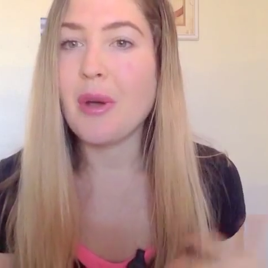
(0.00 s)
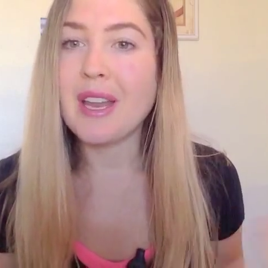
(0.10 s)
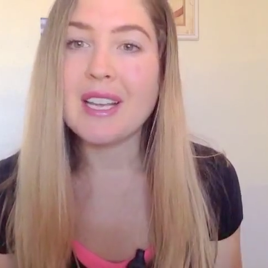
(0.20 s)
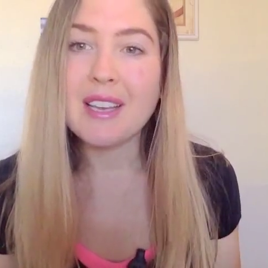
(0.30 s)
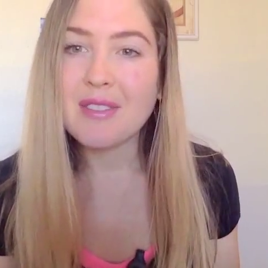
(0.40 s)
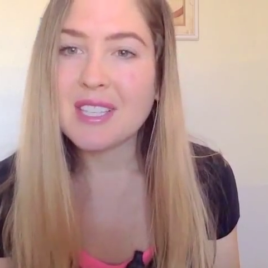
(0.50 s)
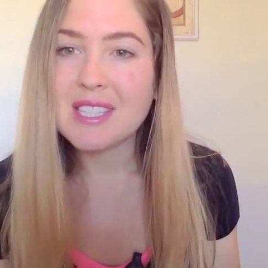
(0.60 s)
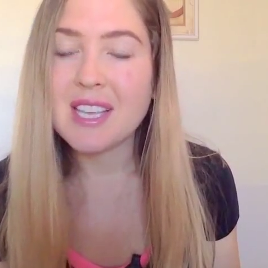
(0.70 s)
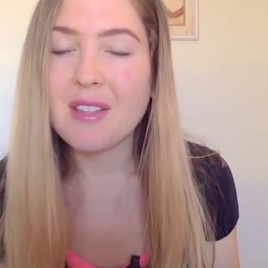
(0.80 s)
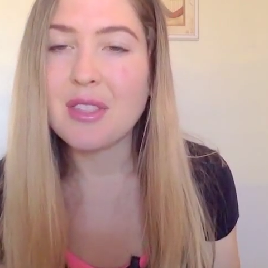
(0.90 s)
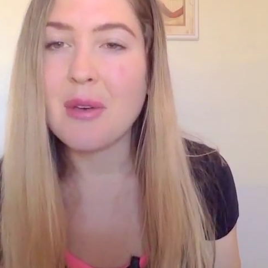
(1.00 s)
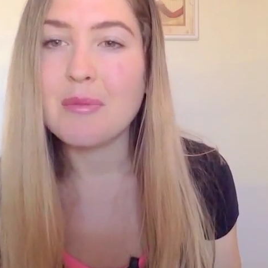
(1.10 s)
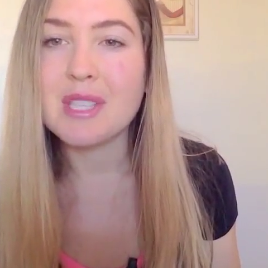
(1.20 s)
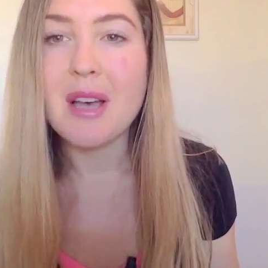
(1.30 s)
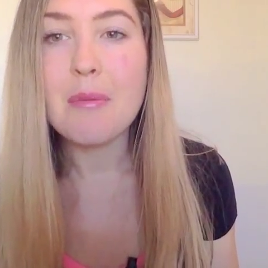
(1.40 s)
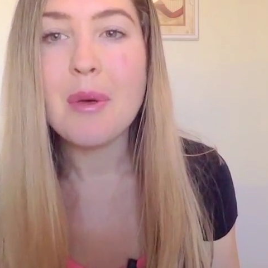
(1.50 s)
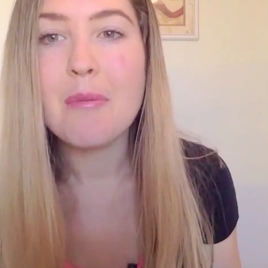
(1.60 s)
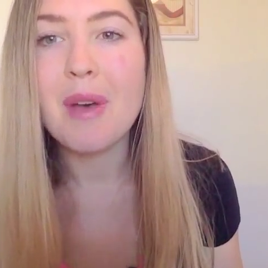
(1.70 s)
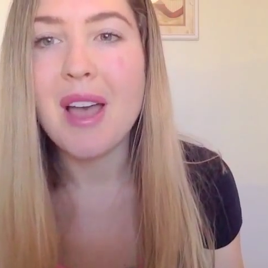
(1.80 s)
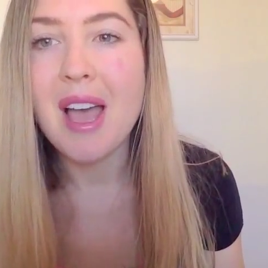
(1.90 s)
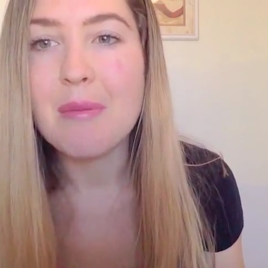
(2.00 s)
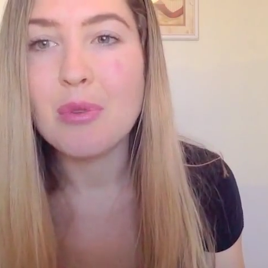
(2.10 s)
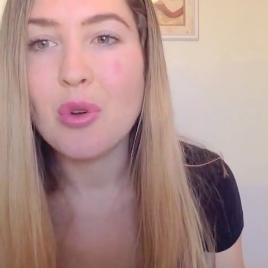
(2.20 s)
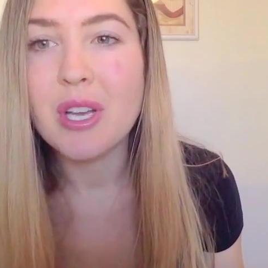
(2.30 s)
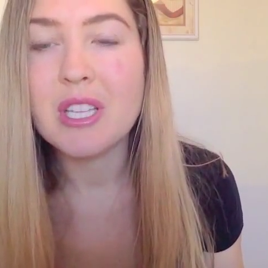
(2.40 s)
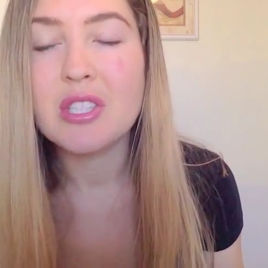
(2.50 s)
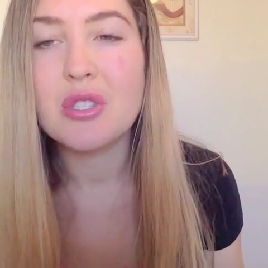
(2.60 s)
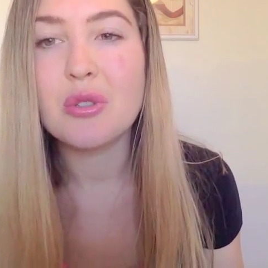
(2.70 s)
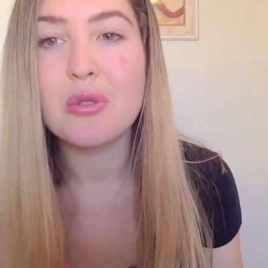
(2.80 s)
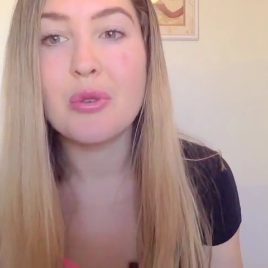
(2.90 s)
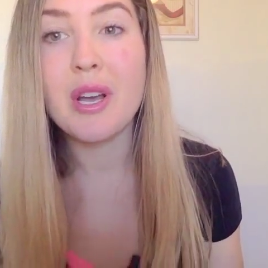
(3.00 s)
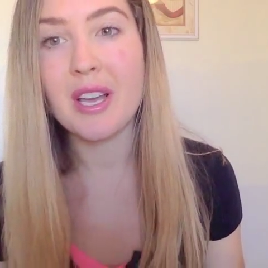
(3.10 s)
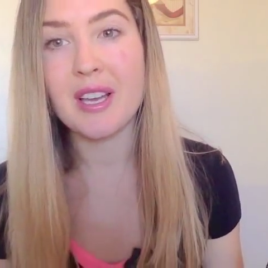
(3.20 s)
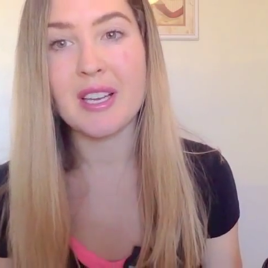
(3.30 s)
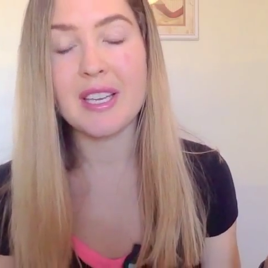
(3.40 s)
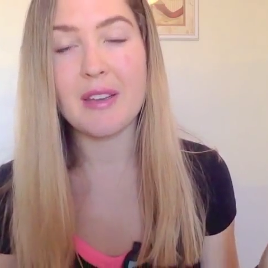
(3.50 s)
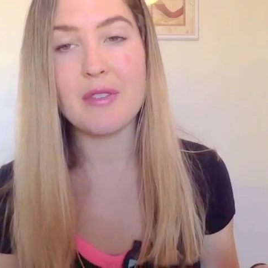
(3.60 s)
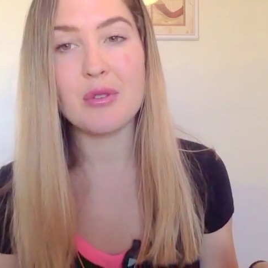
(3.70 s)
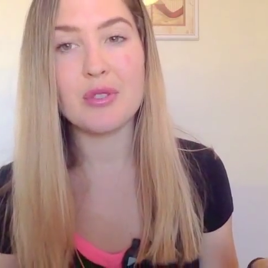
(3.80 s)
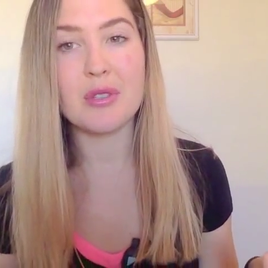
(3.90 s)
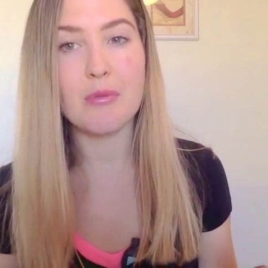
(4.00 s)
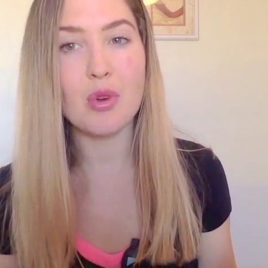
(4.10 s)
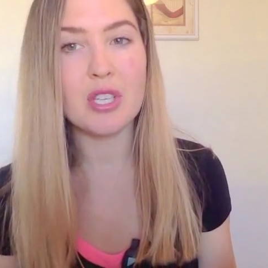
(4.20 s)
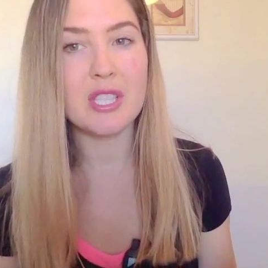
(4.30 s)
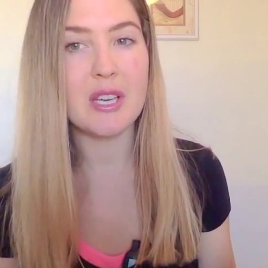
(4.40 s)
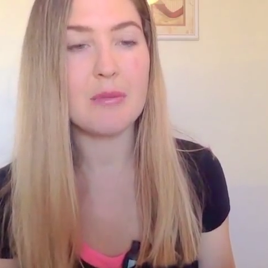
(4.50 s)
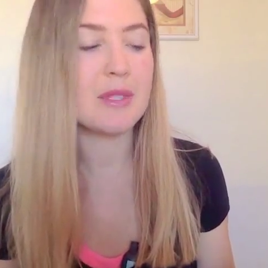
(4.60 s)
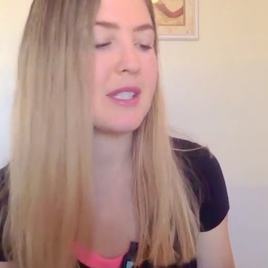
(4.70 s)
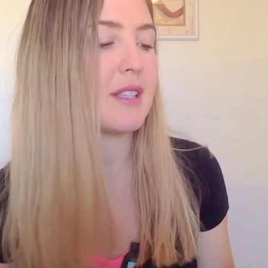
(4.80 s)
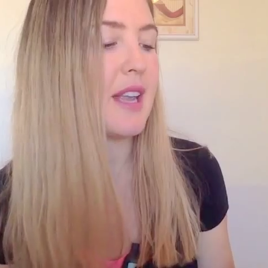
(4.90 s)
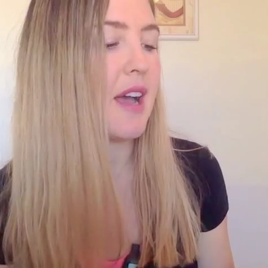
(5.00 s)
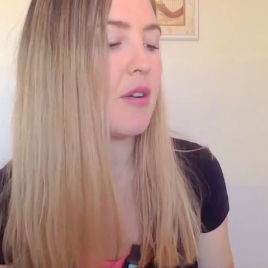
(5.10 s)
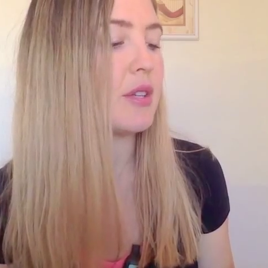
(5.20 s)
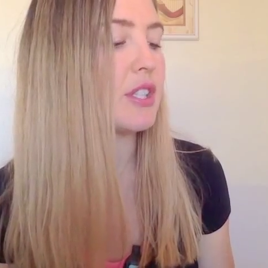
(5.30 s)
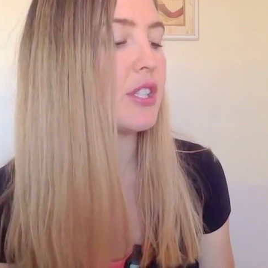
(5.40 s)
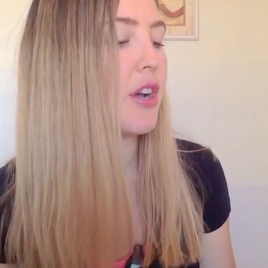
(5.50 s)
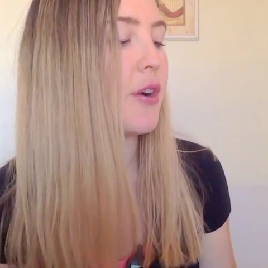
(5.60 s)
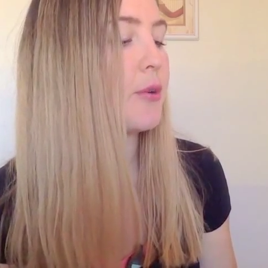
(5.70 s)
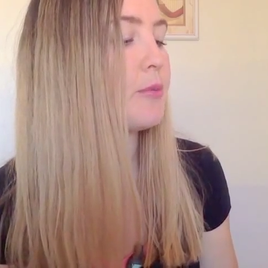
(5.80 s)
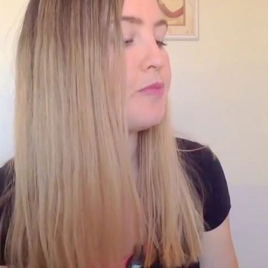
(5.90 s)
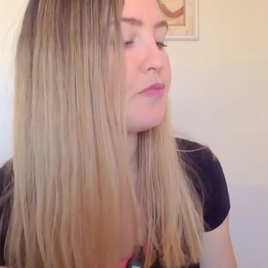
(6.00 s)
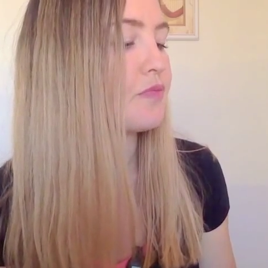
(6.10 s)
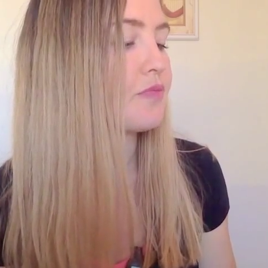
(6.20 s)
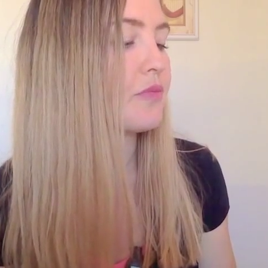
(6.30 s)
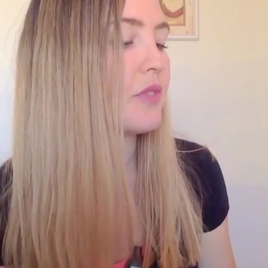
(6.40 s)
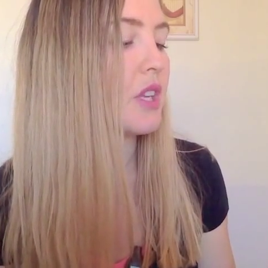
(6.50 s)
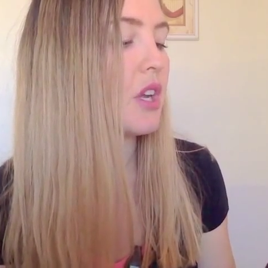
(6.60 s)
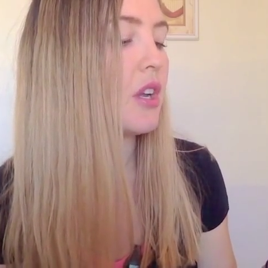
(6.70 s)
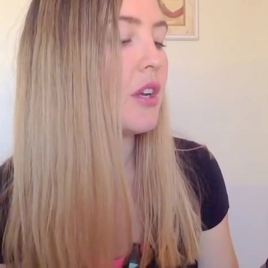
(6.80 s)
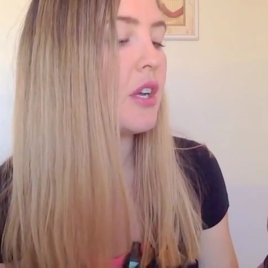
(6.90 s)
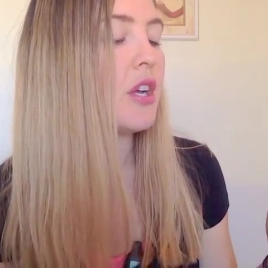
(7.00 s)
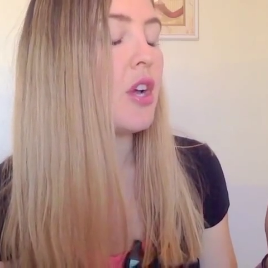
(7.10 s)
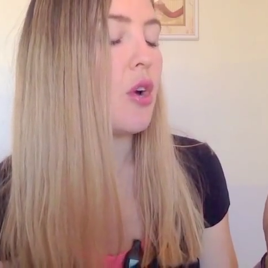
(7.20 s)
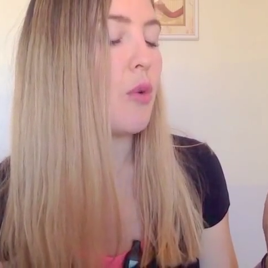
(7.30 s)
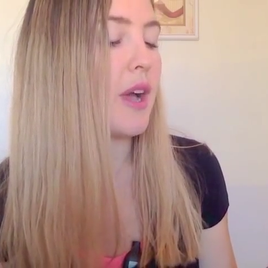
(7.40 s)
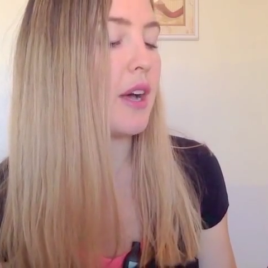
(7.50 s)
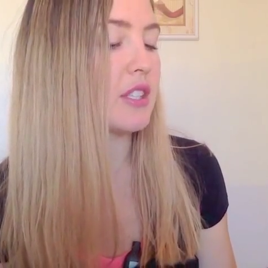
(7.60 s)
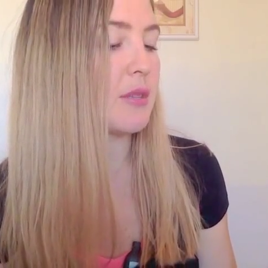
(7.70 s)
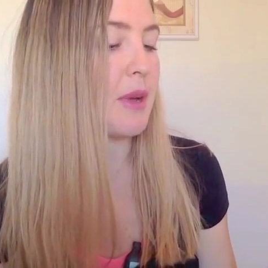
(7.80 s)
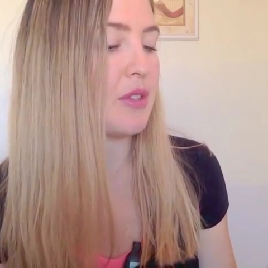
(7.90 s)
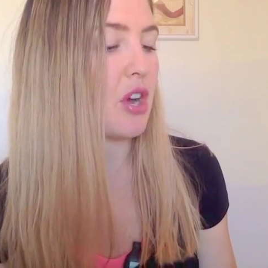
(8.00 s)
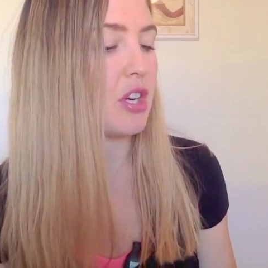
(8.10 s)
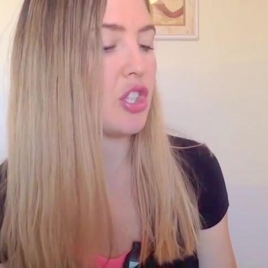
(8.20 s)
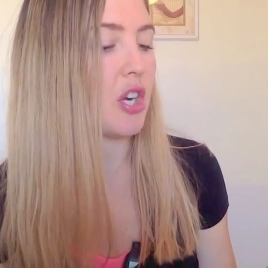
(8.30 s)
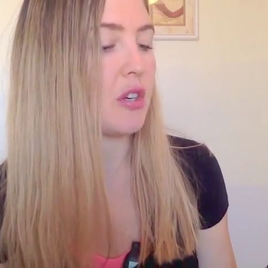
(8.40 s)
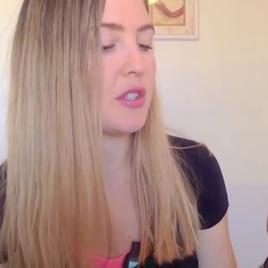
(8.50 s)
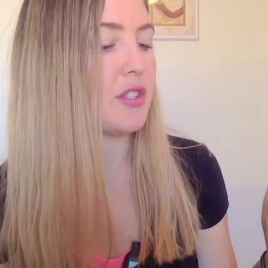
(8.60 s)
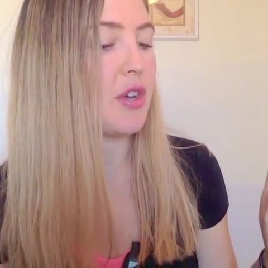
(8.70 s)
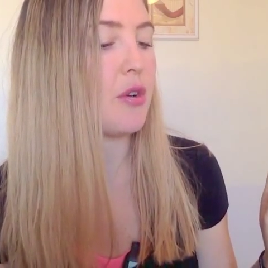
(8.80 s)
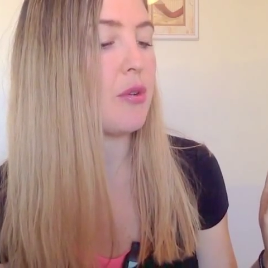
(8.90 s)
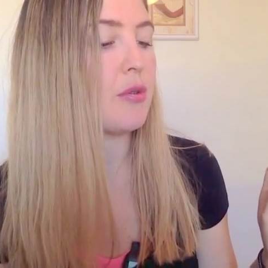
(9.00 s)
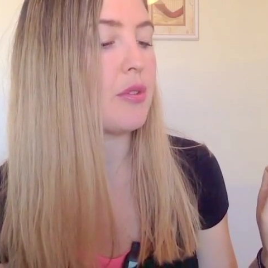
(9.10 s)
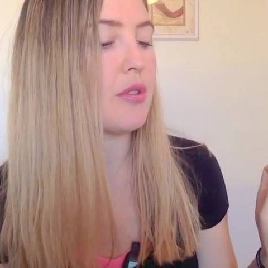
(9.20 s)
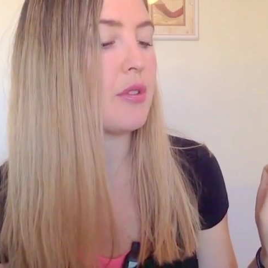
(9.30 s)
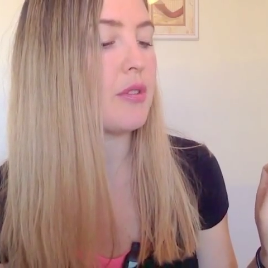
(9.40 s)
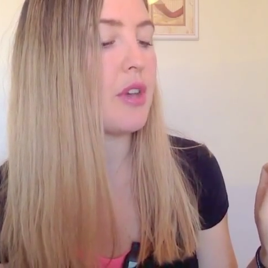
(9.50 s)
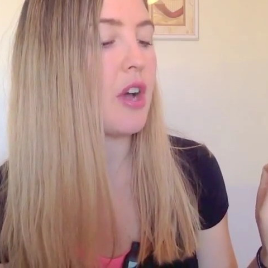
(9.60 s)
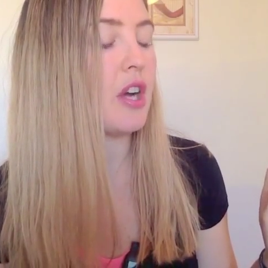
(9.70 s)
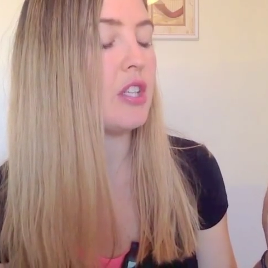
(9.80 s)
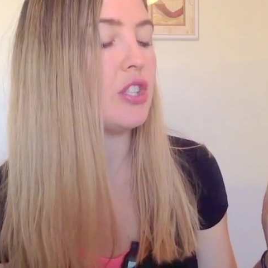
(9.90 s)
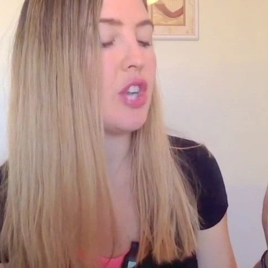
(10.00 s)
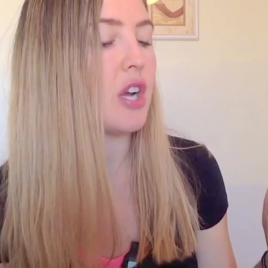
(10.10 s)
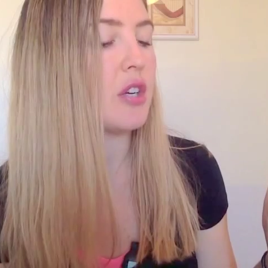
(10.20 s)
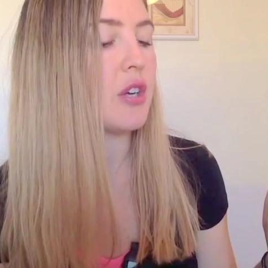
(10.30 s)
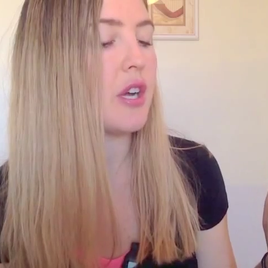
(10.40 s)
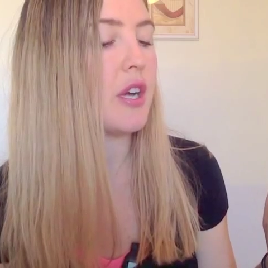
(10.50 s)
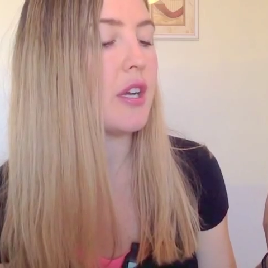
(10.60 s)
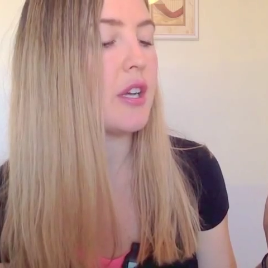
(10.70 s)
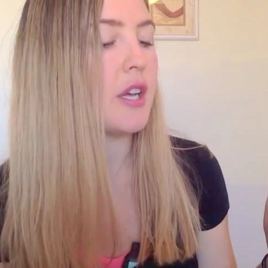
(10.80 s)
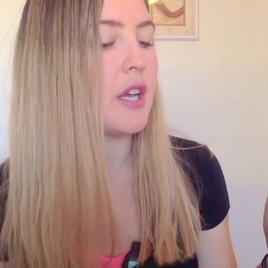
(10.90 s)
ahead and give this a thumbs up, but I'm going to give you some more tips now. So what else about the heart chakra? So the heart chakra,